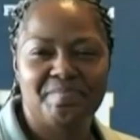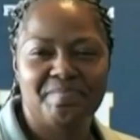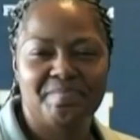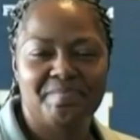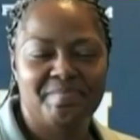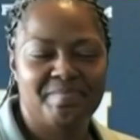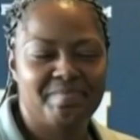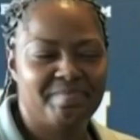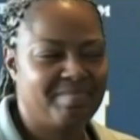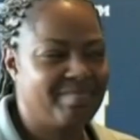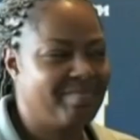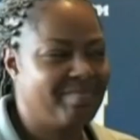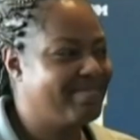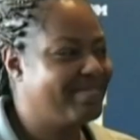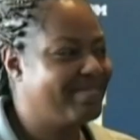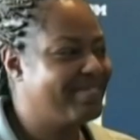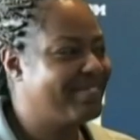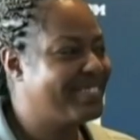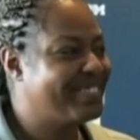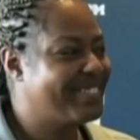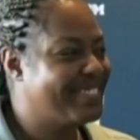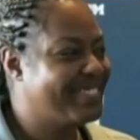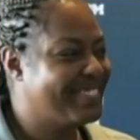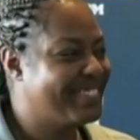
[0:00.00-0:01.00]

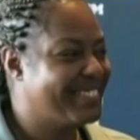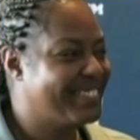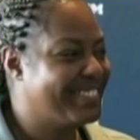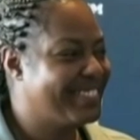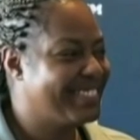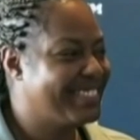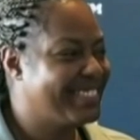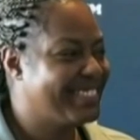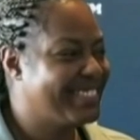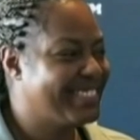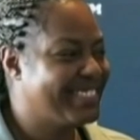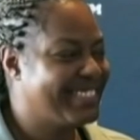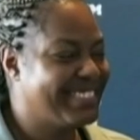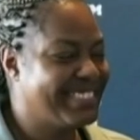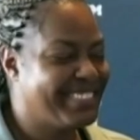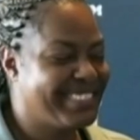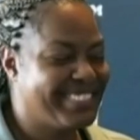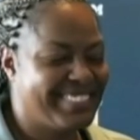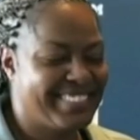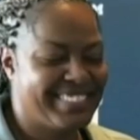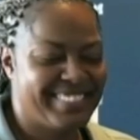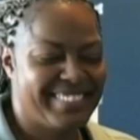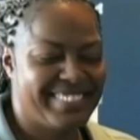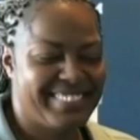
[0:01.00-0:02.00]

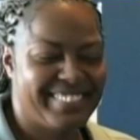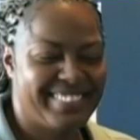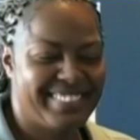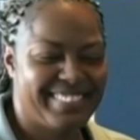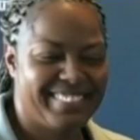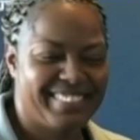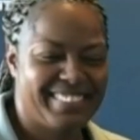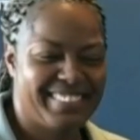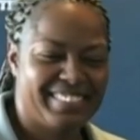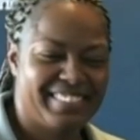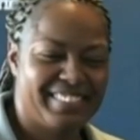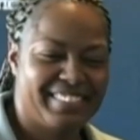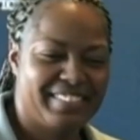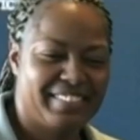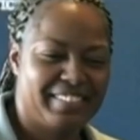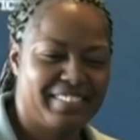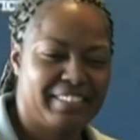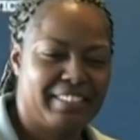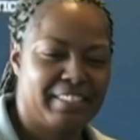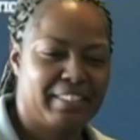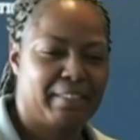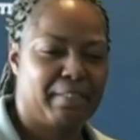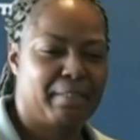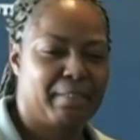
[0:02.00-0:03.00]

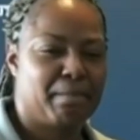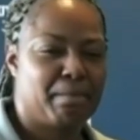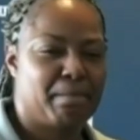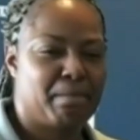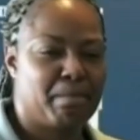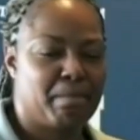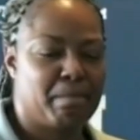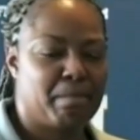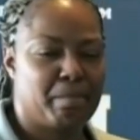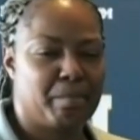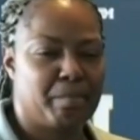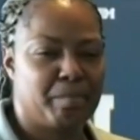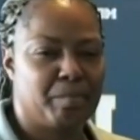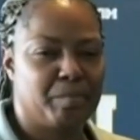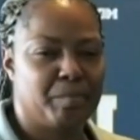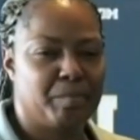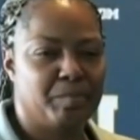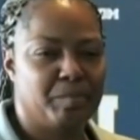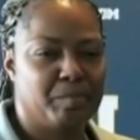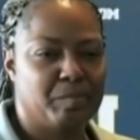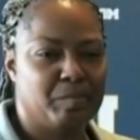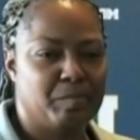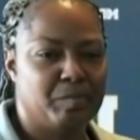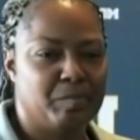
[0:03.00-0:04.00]

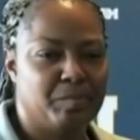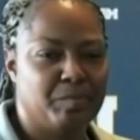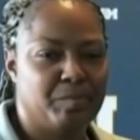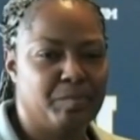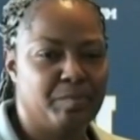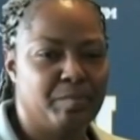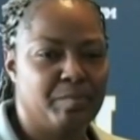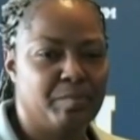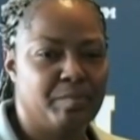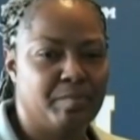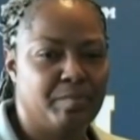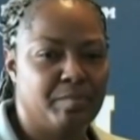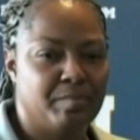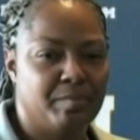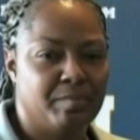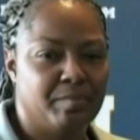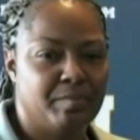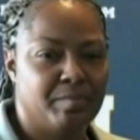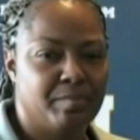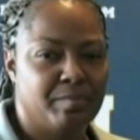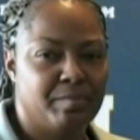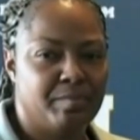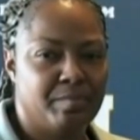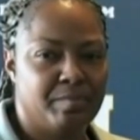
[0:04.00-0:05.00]

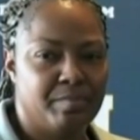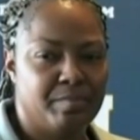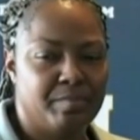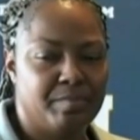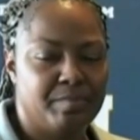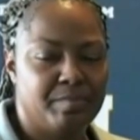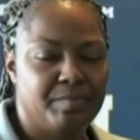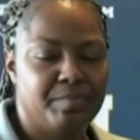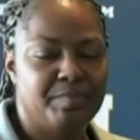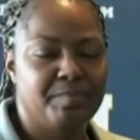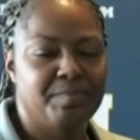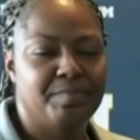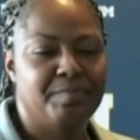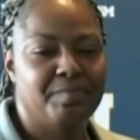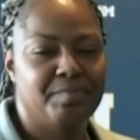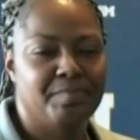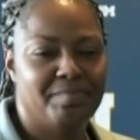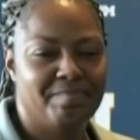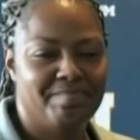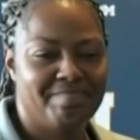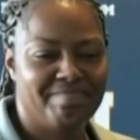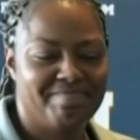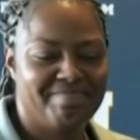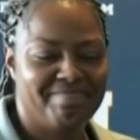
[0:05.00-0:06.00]

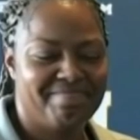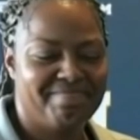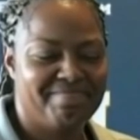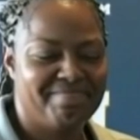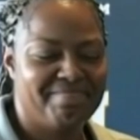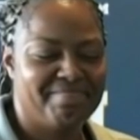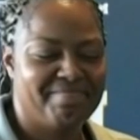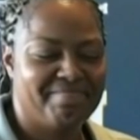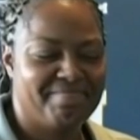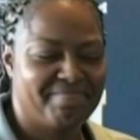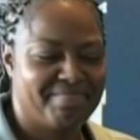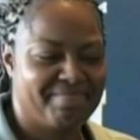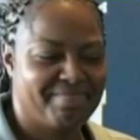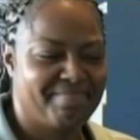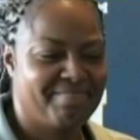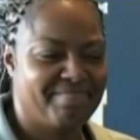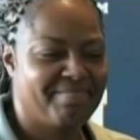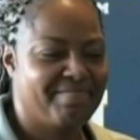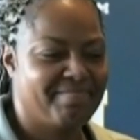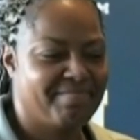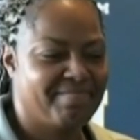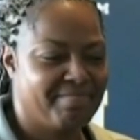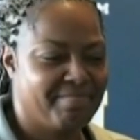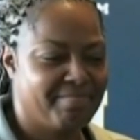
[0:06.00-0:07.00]

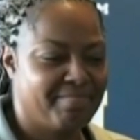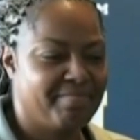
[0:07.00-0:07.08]
[no speech]